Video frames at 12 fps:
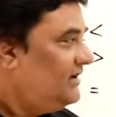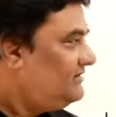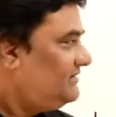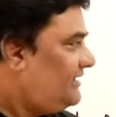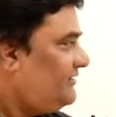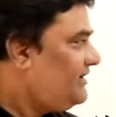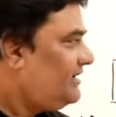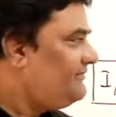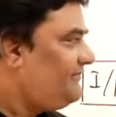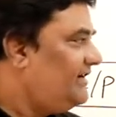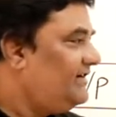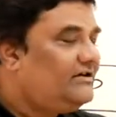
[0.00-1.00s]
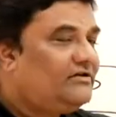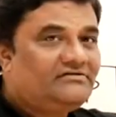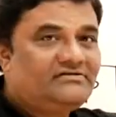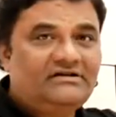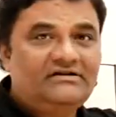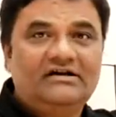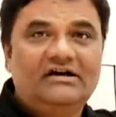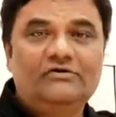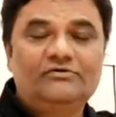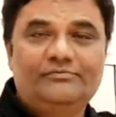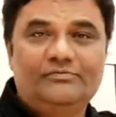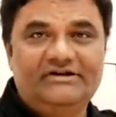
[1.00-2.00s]
that you can find it on the
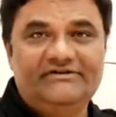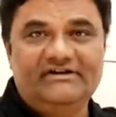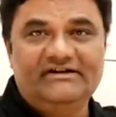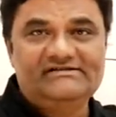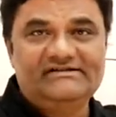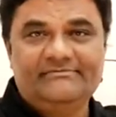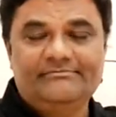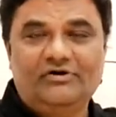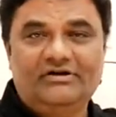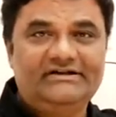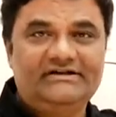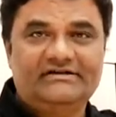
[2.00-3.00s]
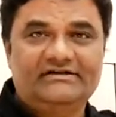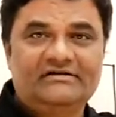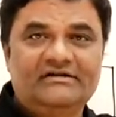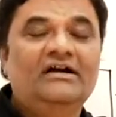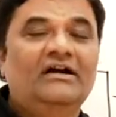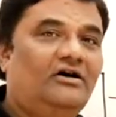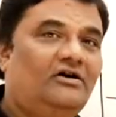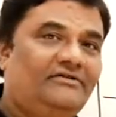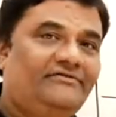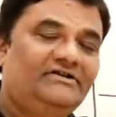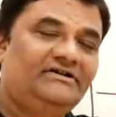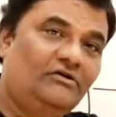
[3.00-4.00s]
output device like monitor, or
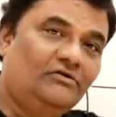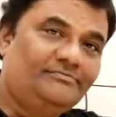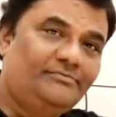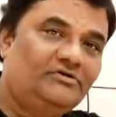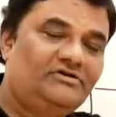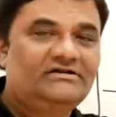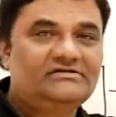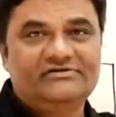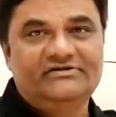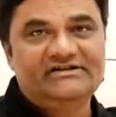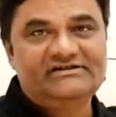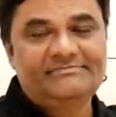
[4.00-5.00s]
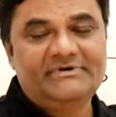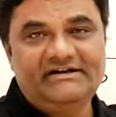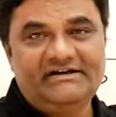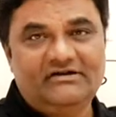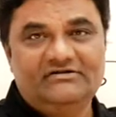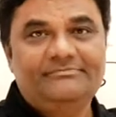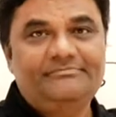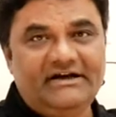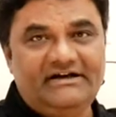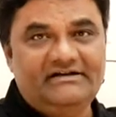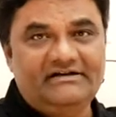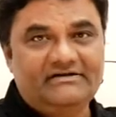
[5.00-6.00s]
if any output, so it is printed on the
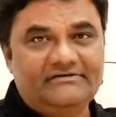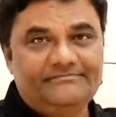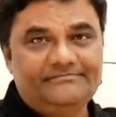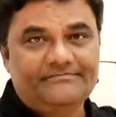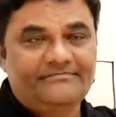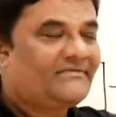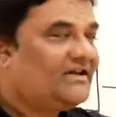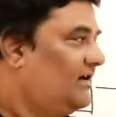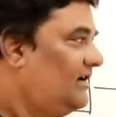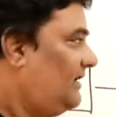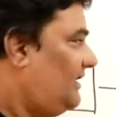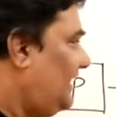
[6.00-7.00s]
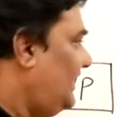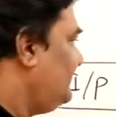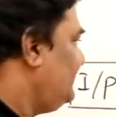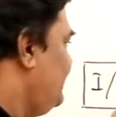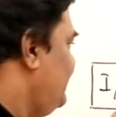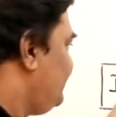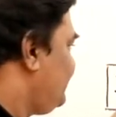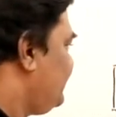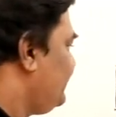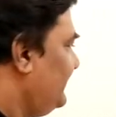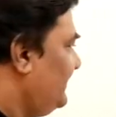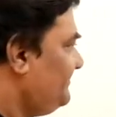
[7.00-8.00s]
printer. And
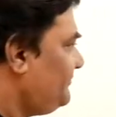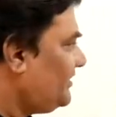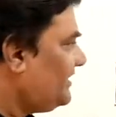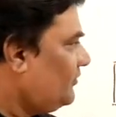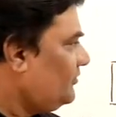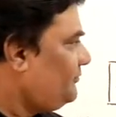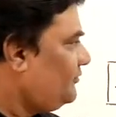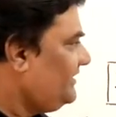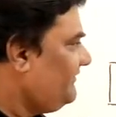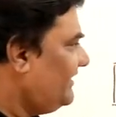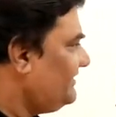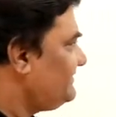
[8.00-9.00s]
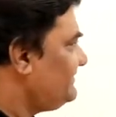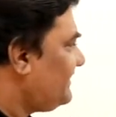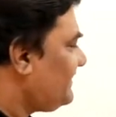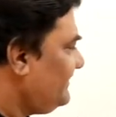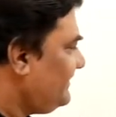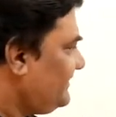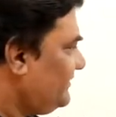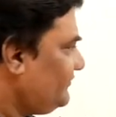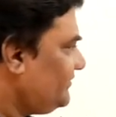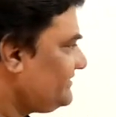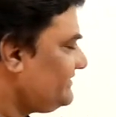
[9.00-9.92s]
these input and output devices are connected to the